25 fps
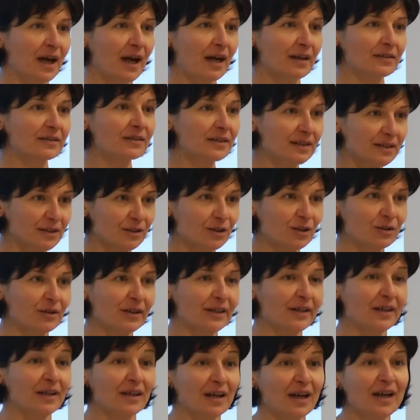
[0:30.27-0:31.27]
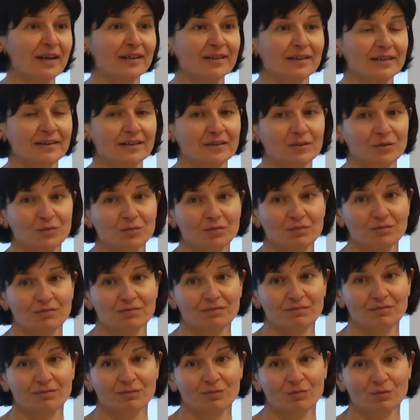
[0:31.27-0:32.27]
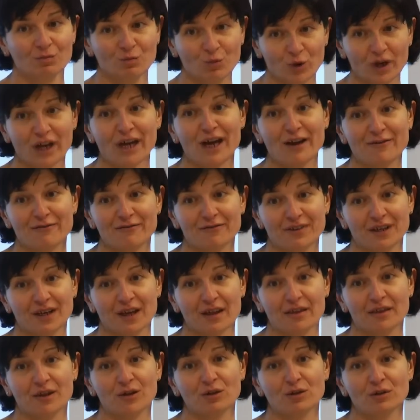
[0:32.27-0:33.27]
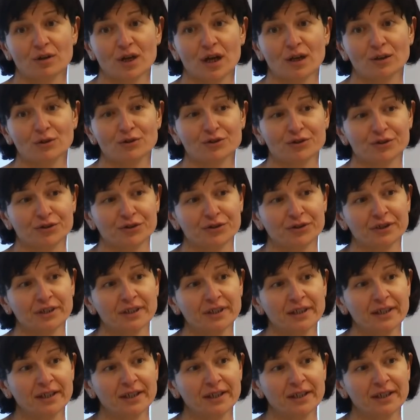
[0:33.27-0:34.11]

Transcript: until and unless we have an ethical culture.